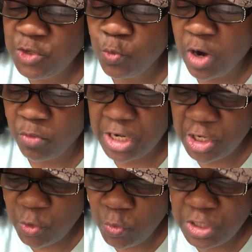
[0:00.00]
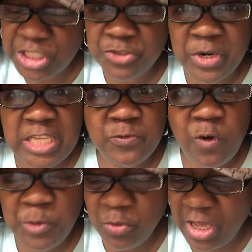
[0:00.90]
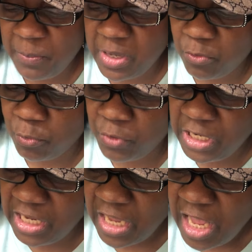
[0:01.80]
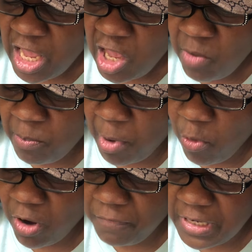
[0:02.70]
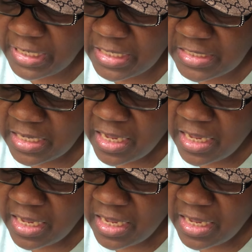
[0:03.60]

You are renewed and transformed. You have been reborn for this.